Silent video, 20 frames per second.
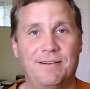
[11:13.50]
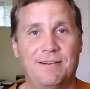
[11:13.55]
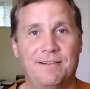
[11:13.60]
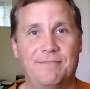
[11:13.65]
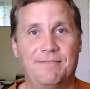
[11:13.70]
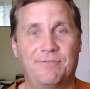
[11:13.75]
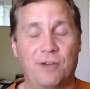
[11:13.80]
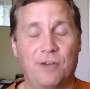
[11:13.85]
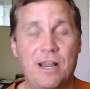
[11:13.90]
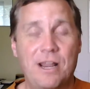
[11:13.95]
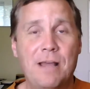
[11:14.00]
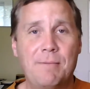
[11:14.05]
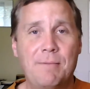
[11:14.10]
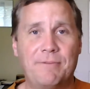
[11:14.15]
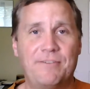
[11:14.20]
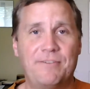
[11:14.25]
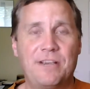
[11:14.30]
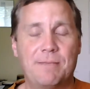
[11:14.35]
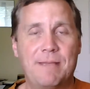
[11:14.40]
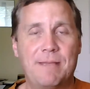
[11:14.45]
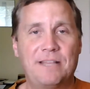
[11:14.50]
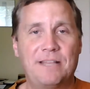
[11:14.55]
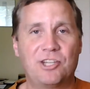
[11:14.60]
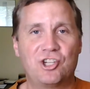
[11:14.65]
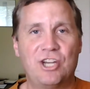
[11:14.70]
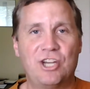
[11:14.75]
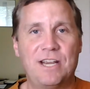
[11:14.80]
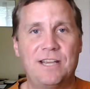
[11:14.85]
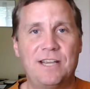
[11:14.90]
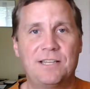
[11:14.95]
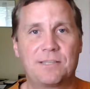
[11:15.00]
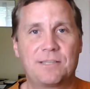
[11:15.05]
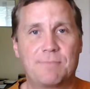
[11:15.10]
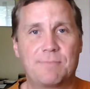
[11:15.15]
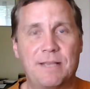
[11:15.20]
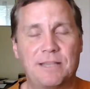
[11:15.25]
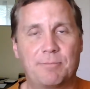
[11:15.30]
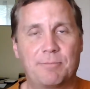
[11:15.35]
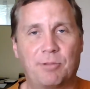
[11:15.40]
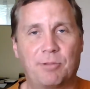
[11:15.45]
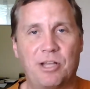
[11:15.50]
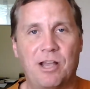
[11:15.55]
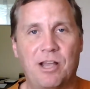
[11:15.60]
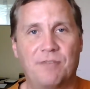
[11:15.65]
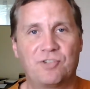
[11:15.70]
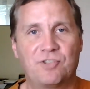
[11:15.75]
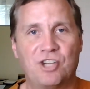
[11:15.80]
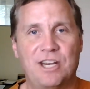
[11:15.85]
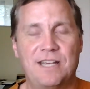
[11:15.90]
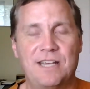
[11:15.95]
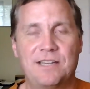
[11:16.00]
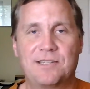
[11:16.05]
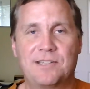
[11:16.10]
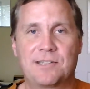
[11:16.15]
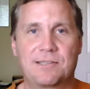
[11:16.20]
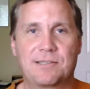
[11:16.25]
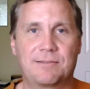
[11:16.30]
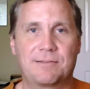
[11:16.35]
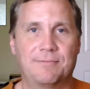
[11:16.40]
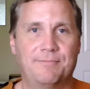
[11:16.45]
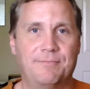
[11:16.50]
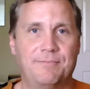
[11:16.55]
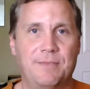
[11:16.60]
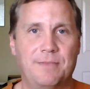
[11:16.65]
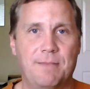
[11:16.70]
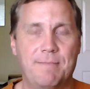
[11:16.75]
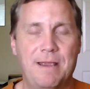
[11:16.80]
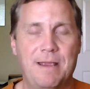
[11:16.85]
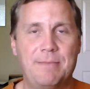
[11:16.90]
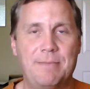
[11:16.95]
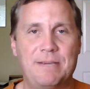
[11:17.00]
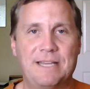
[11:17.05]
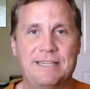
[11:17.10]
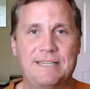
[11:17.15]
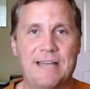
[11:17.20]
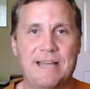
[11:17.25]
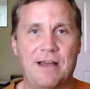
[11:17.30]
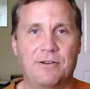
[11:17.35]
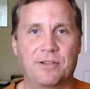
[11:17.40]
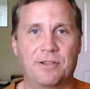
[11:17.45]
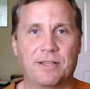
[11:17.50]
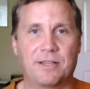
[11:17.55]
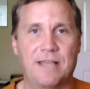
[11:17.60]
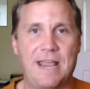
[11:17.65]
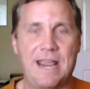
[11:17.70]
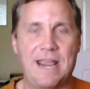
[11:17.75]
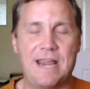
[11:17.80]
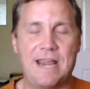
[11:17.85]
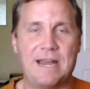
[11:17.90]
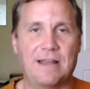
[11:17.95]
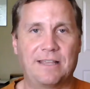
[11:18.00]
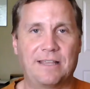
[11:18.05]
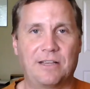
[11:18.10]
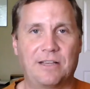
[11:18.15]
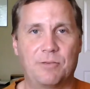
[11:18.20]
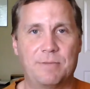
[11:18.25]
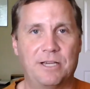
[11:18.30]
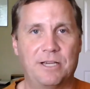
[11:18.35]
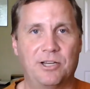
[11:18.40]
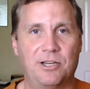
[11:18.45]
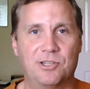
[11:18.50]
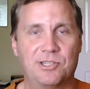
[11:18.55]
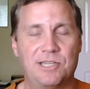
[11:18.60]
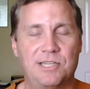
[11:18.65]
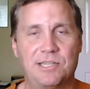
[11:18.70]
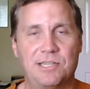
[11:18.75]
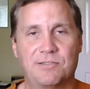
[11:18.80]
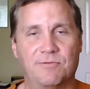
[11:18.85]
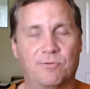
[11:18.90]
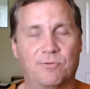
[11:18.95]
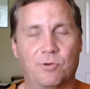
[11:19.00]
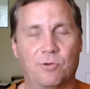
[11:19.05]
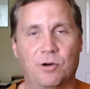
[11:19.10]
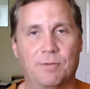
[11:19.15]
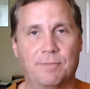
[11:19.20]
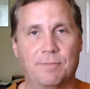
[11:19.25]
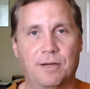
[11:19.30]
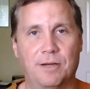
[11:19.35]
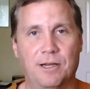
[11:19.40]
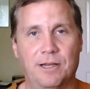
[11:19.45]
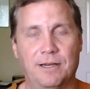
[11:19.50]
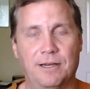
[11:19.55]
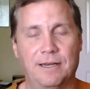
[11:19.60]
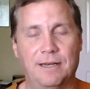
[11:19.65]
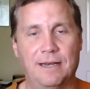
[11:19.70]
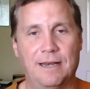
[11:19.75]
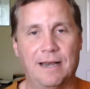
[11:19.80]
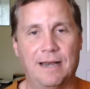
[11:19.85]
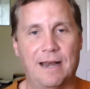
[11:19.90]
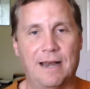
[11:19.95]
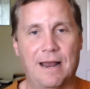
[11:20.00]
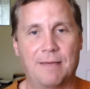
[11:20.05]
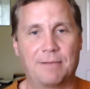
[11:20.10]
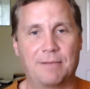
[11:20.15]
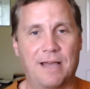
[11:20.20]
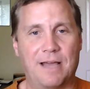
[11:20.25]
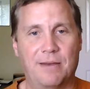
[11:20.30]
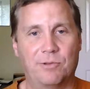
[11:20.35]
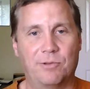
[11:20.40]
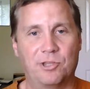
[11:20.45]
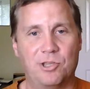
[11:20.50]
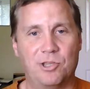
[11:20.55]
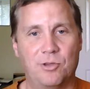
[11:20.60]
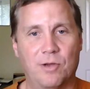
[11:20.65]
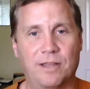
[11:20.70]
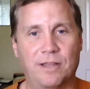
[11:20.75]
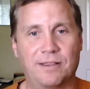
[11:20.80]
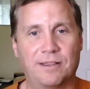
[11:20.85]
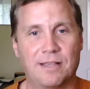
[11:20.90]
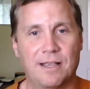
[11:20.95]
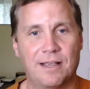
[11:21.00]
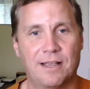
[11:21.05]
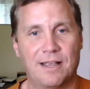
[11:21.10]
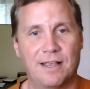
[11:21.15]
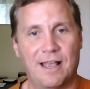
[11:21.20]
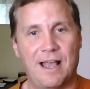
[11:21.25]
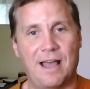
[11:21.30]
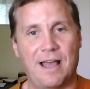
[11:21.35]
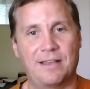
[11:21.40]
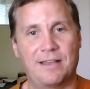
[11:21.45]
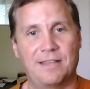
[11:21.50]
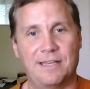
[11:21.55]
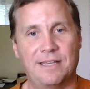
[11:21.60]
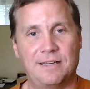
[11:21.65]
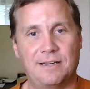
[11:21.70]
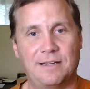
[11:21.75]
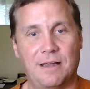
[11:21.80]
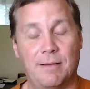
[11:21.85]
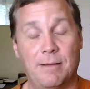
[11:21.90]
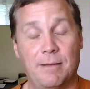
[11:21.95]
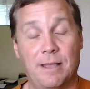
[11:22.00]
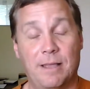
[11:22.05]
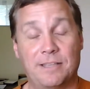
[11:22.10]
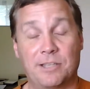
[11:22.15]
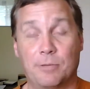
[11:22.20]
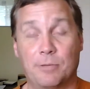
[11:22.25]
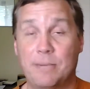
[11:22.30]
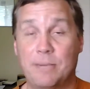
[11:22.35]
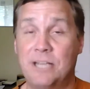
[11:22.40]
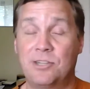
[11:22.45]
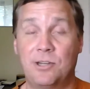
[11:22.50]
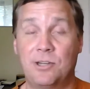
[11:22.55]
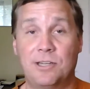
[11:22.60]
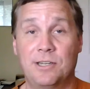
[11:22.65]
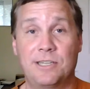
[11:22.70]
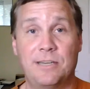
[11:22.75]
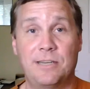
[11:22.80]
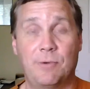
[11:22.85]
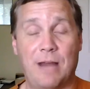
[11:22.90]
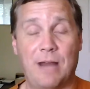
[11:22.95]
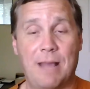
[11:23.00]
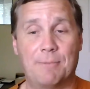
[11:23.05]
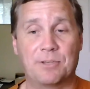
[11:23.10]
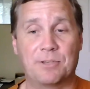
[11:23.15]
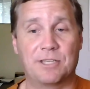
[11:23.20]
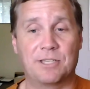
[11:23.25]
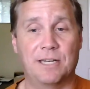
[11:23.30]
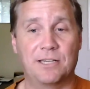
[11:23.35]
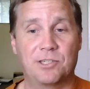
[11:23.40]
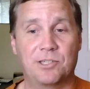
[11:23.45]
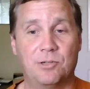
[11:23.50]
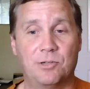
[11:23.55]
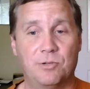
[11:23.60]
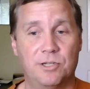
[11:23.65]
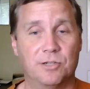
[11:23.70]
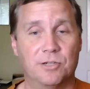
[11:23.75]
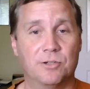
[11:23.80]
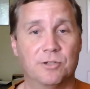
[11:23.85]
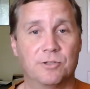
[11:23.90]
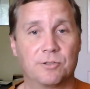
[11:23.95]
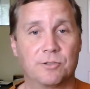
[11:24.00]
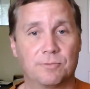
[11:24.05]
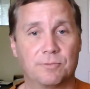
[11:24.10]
for him, if he could make the chase, make the playoff chase, maybe get down to the 8, I think it would be a good season for him. But I'm kind of with you. I think it'll be interesting to see what happens the next 2 years.